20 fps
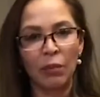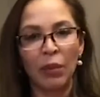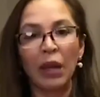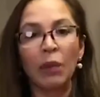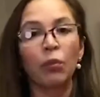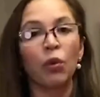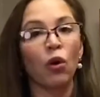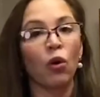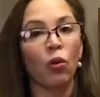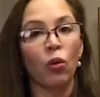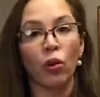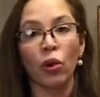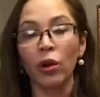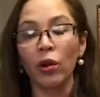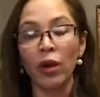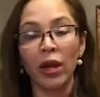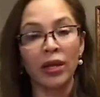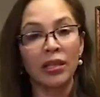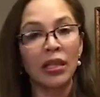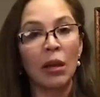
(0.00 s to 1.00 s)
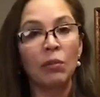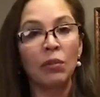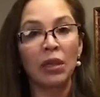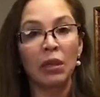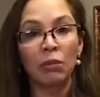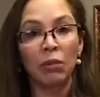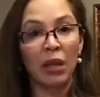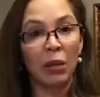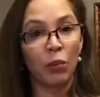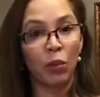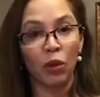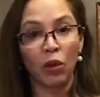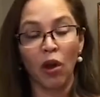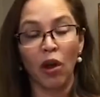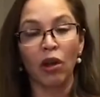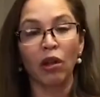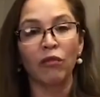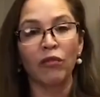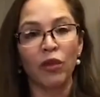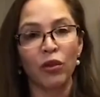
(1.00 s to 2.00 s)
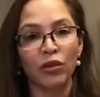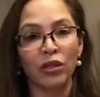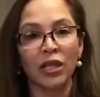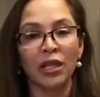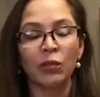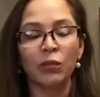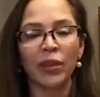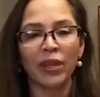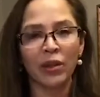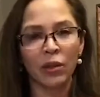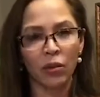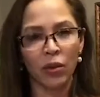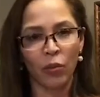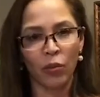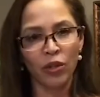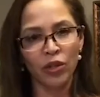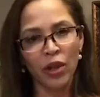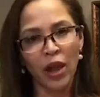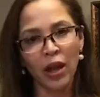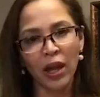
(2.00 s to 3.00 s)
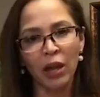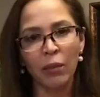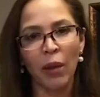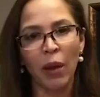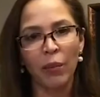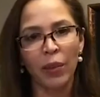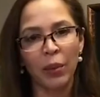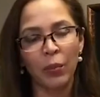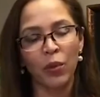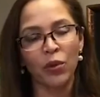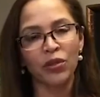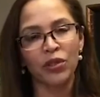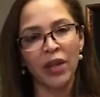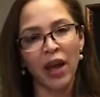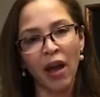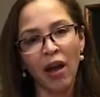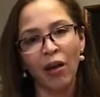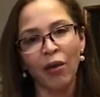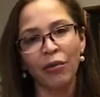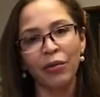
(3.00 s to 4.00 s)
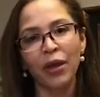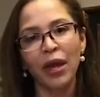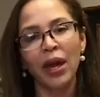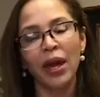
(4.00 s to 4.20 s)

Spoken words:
people, we're accepting people, all of those things, but we're talking about people's health.